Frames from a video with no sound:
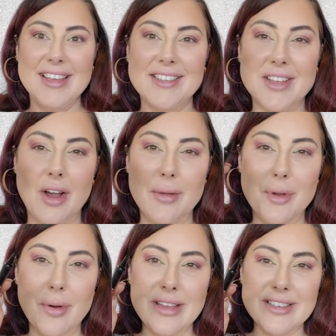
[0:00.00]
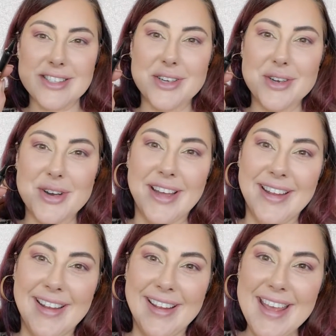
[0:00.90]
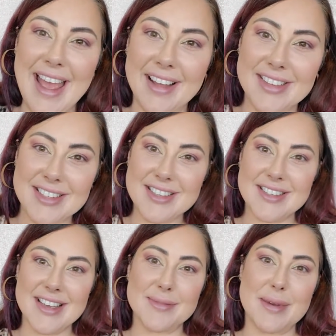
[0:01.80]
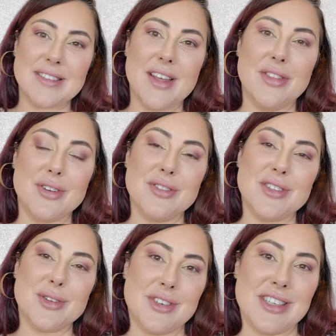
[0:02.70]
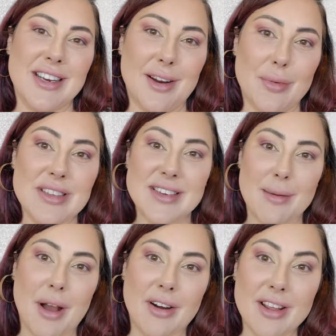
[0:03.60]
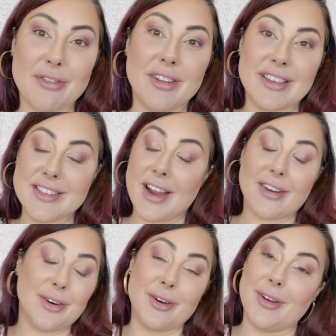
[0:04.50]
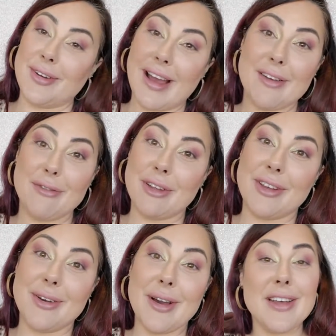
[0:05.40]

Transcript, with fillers: So I'm going to, Allison says, my son turns 13 on Wednesday. I'm already feeling tired, girl. I feel you.